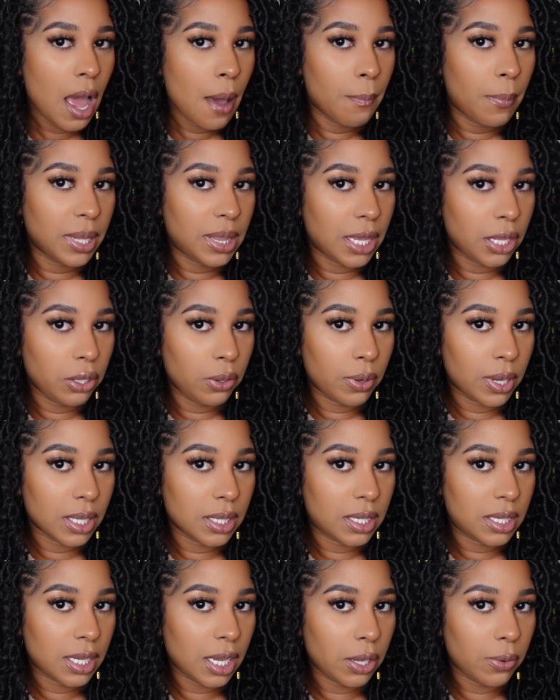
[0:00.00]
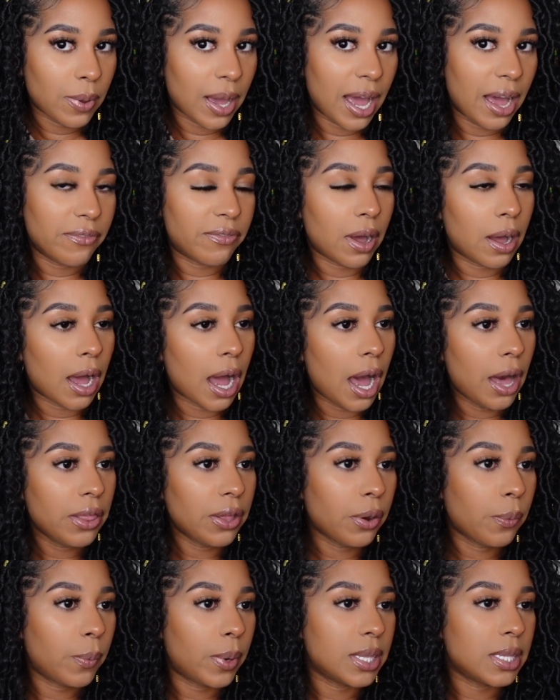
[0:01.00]
but then you can see you have
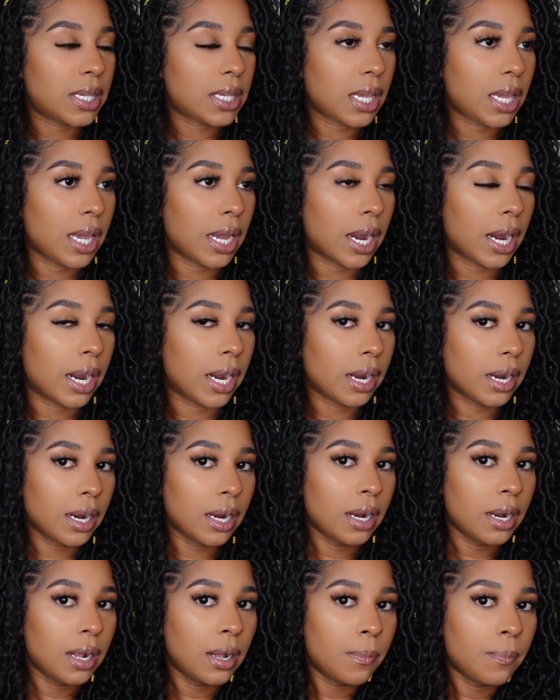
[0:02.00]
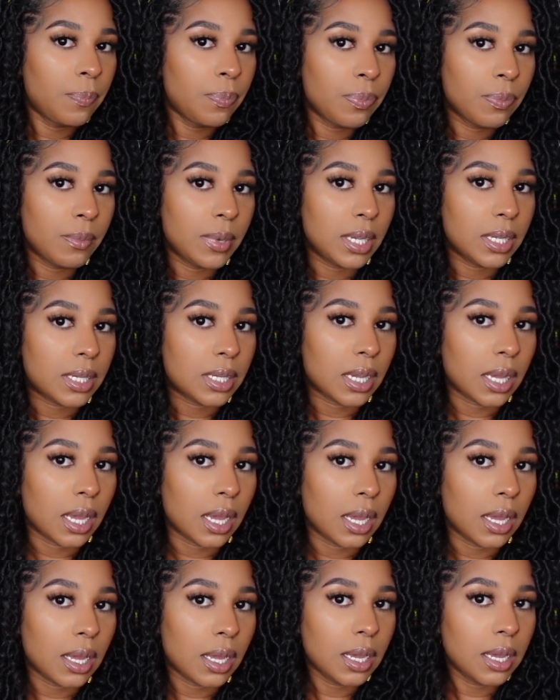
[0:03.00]
other ones here, let me
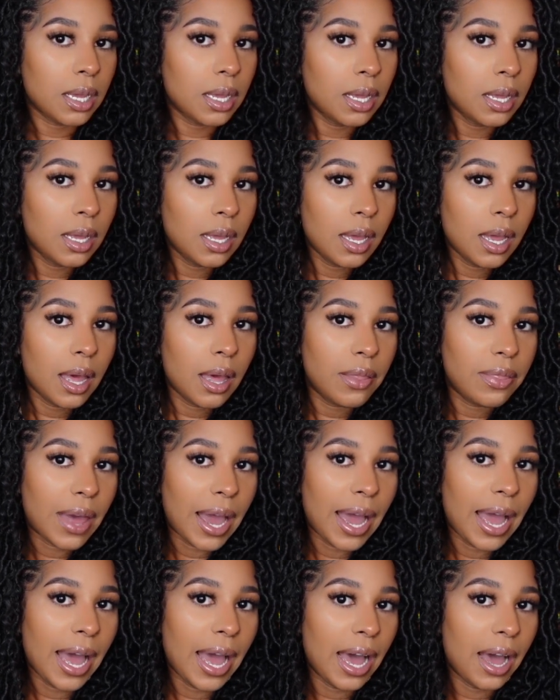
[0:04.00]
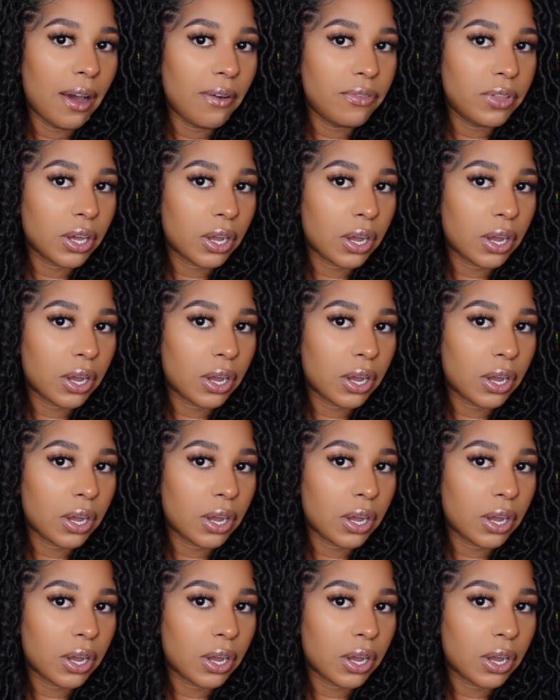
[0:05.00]
see, that have the